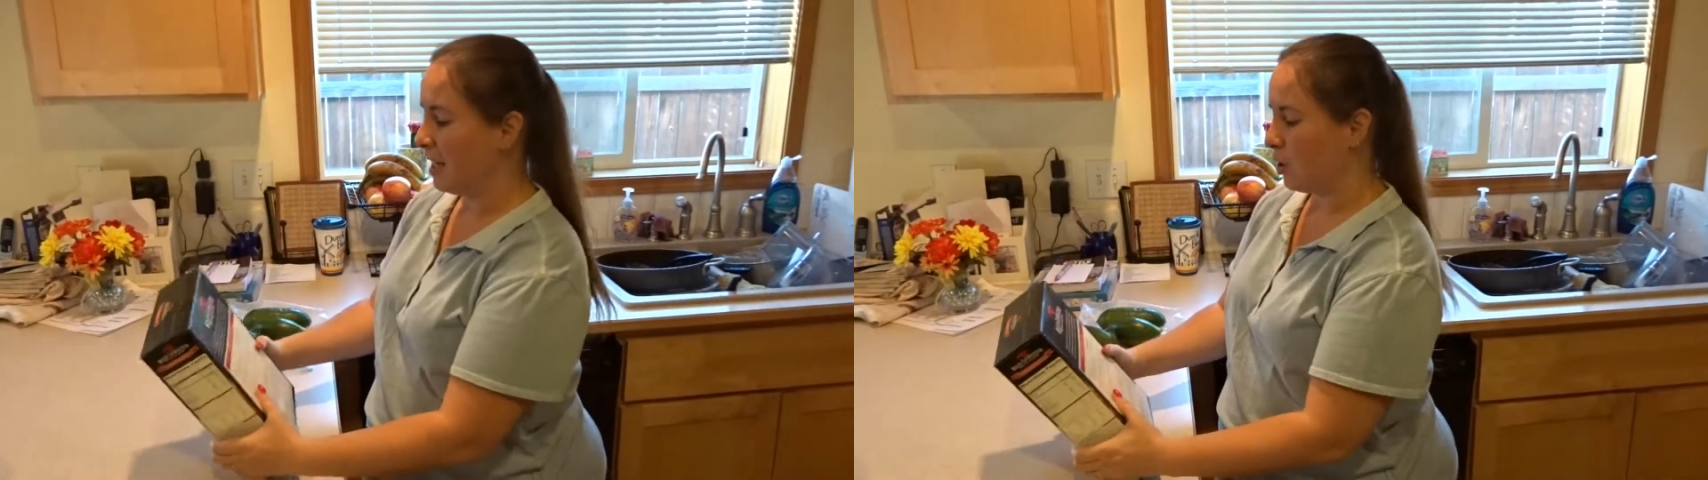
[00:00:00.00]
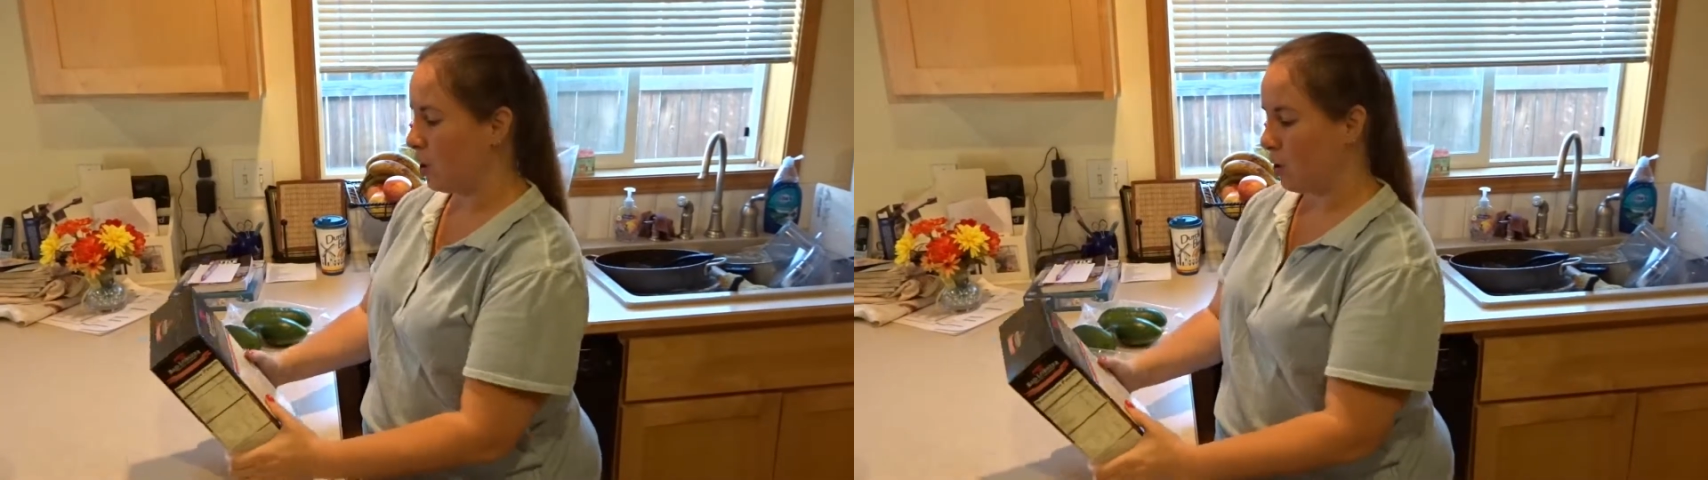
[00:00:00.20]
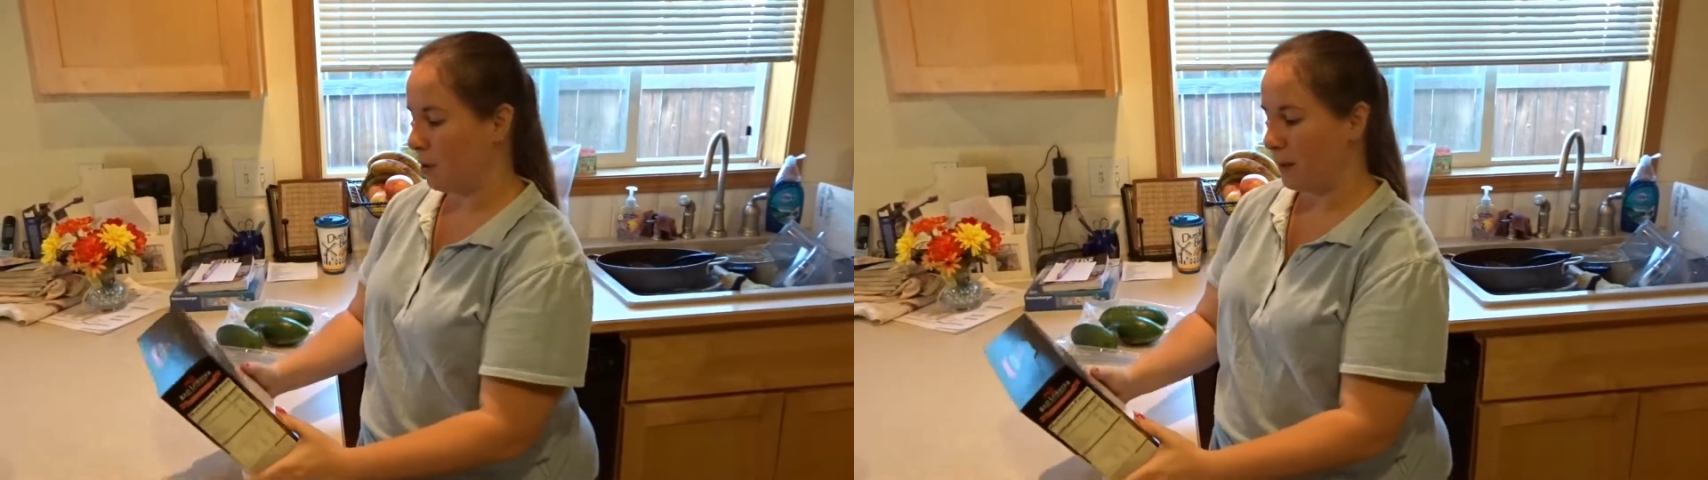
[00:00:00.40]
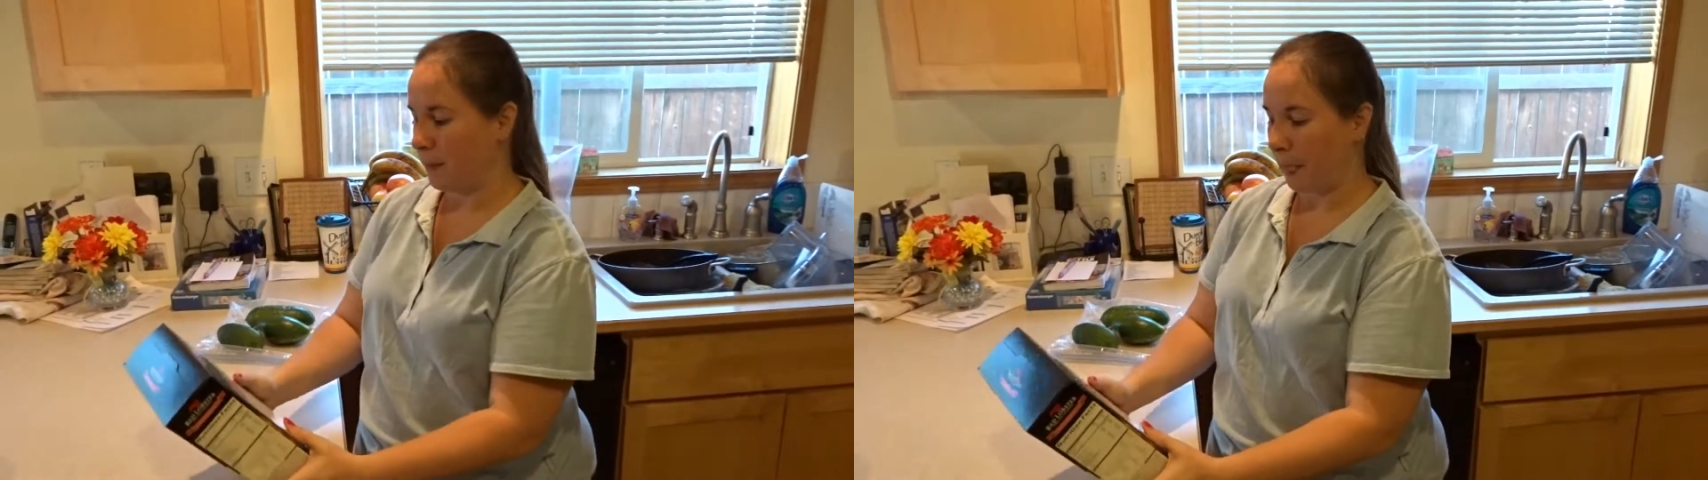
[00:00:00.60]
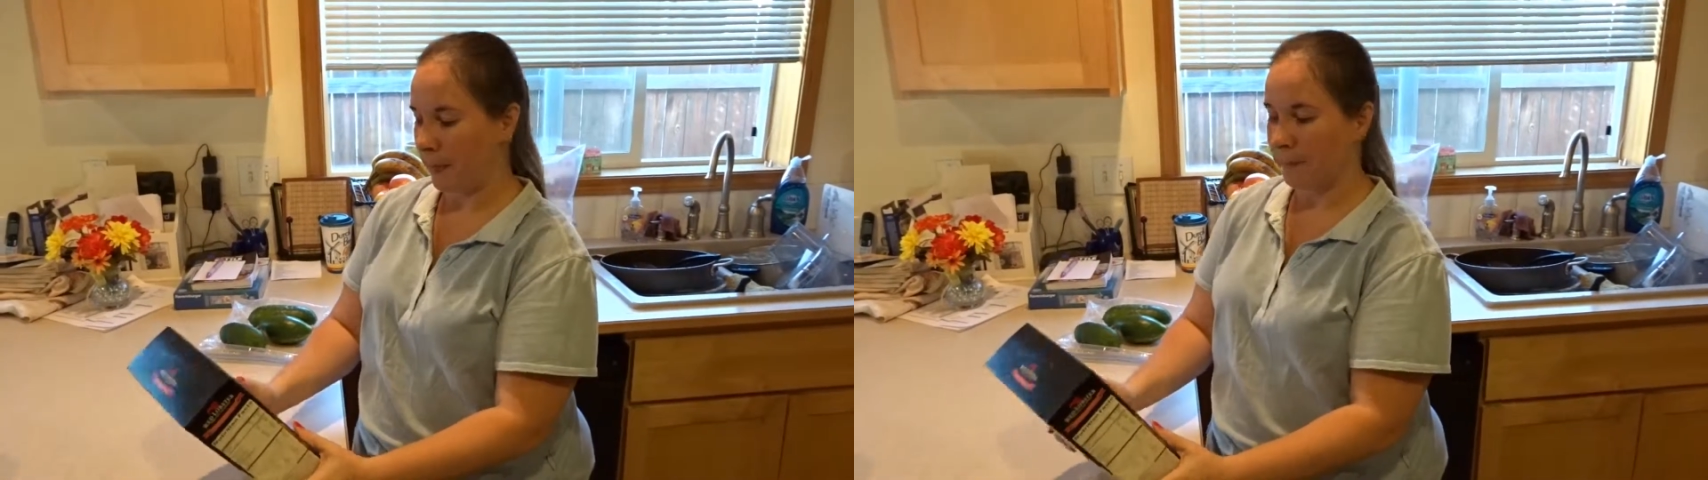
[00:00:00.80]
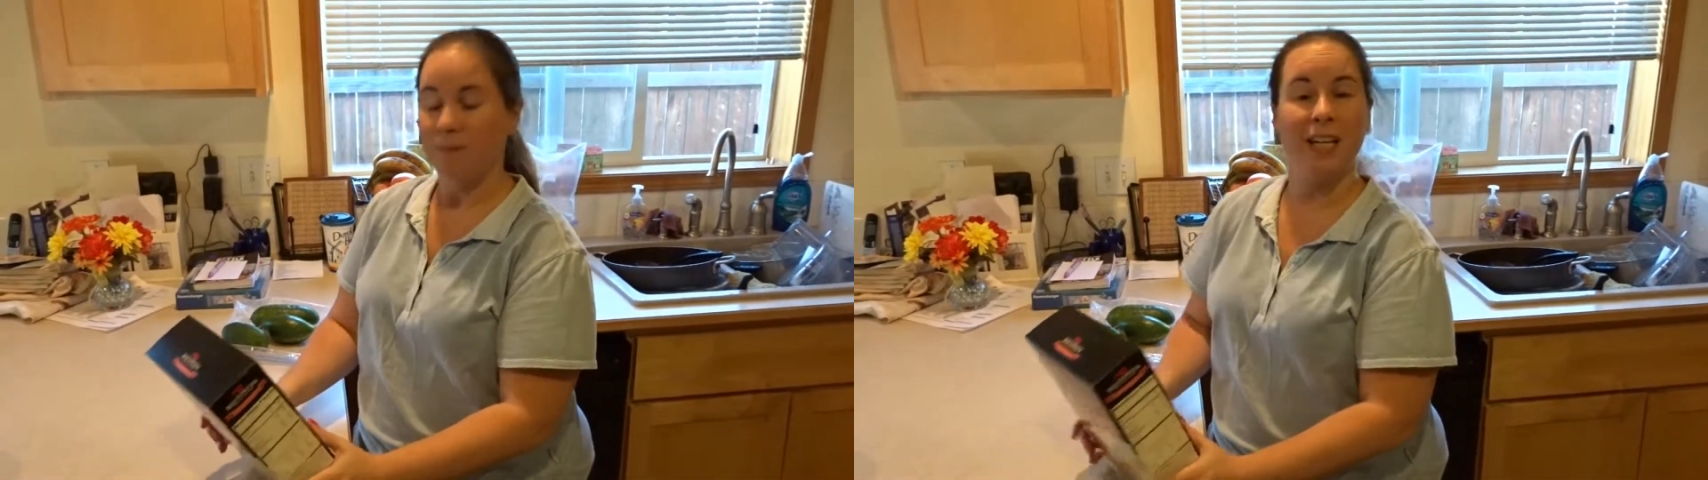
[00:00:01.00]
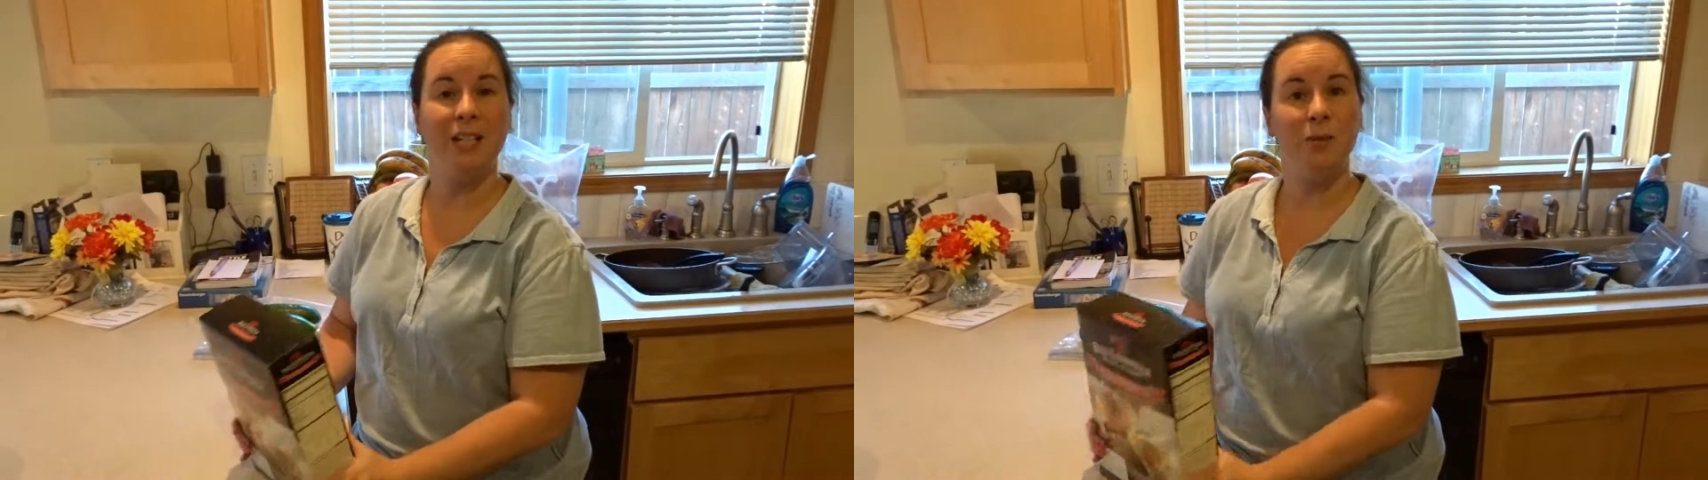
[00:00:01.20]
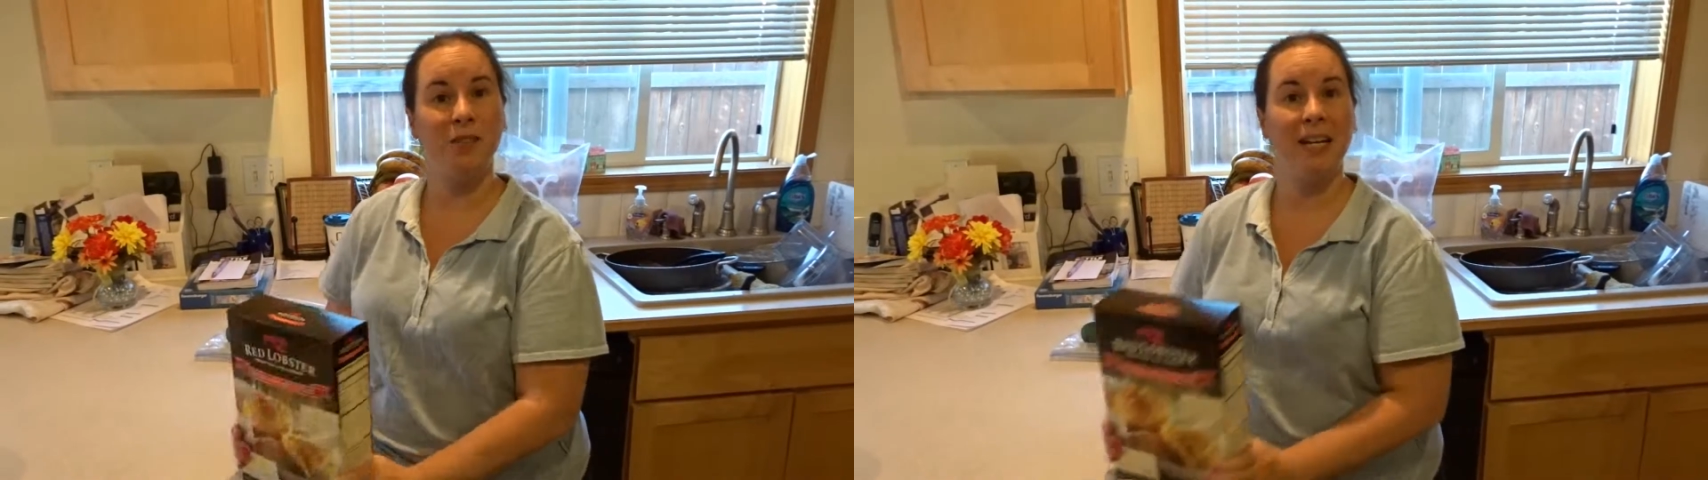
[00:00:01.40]
So
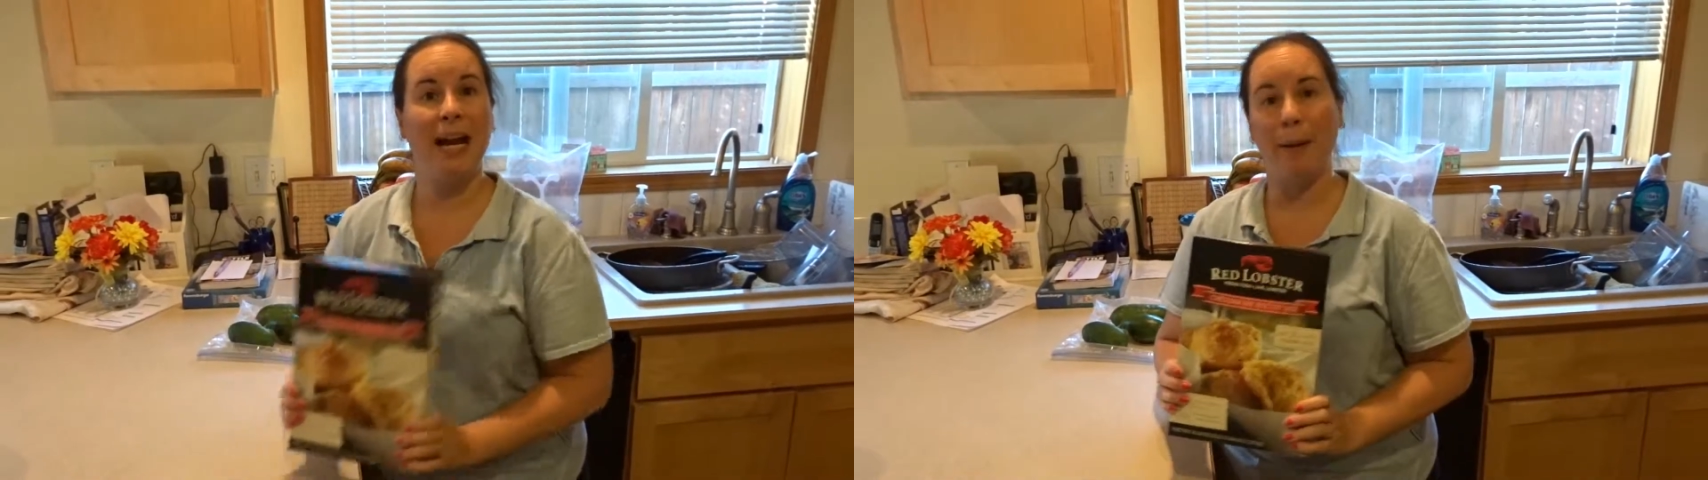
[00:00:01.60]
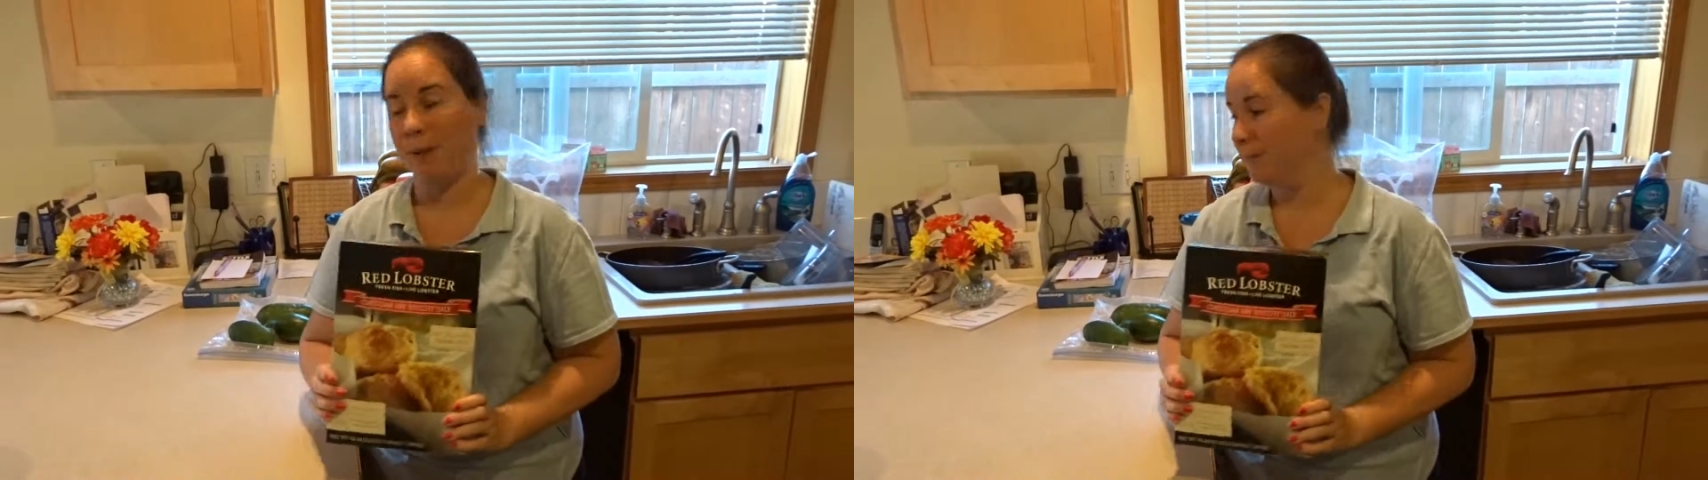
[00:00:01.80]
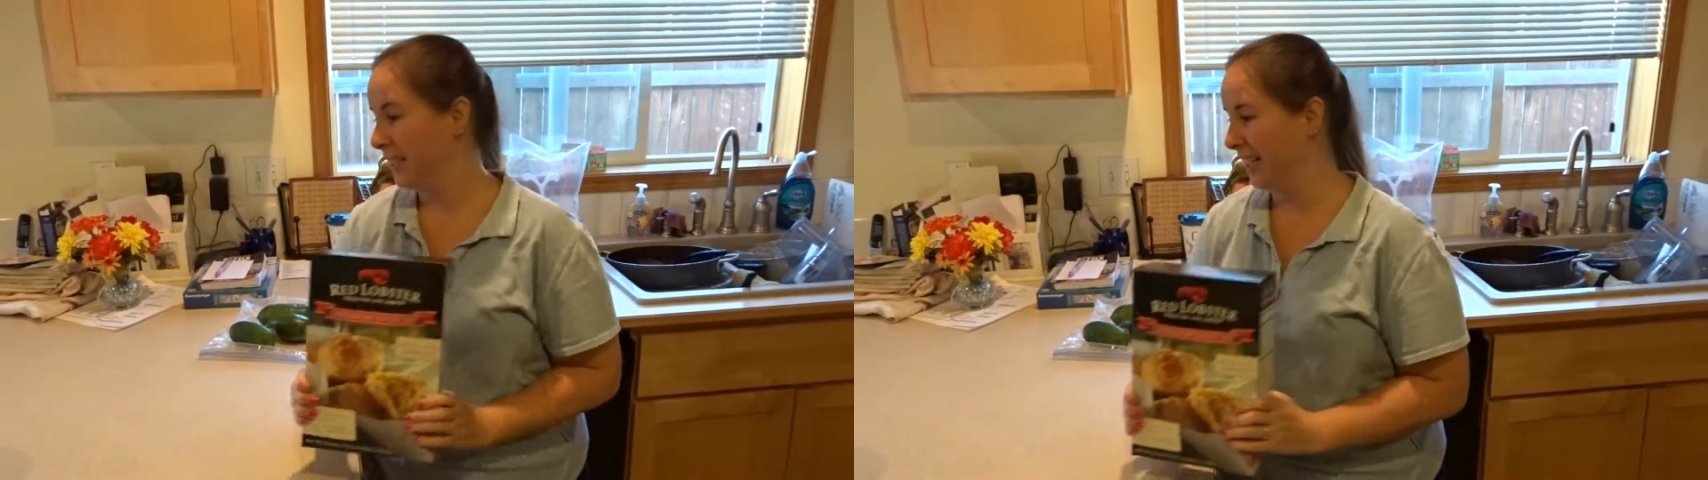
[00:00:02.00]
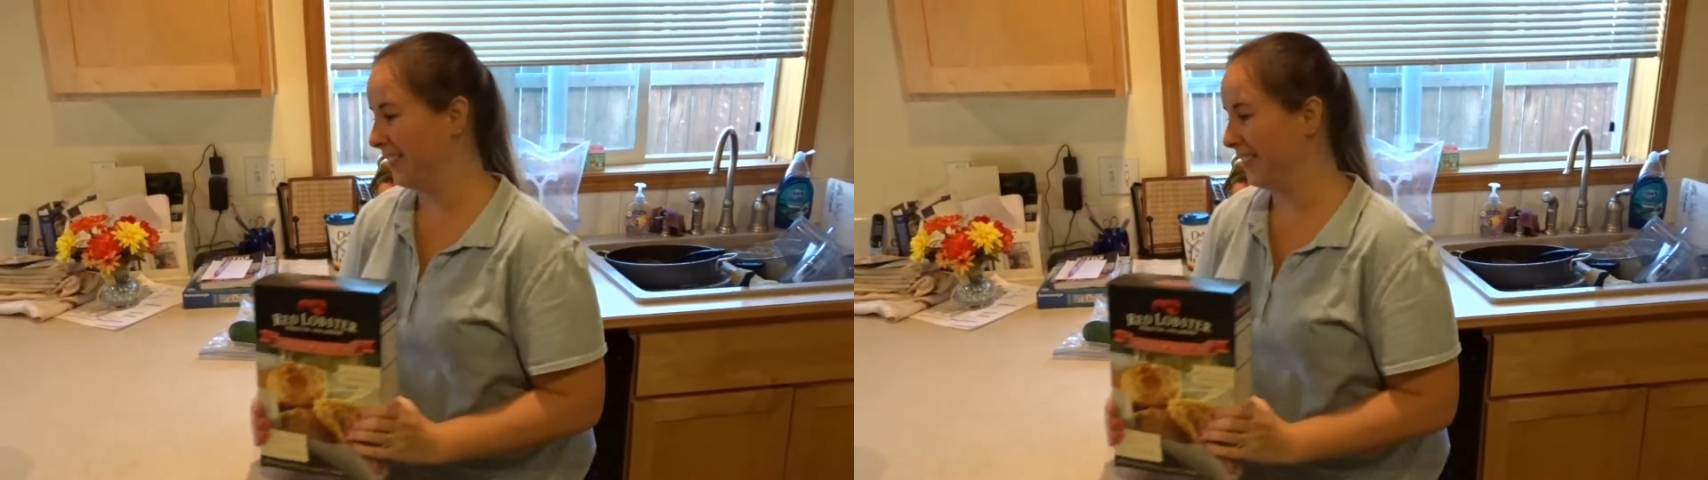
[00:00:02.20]
that's what's going to happen.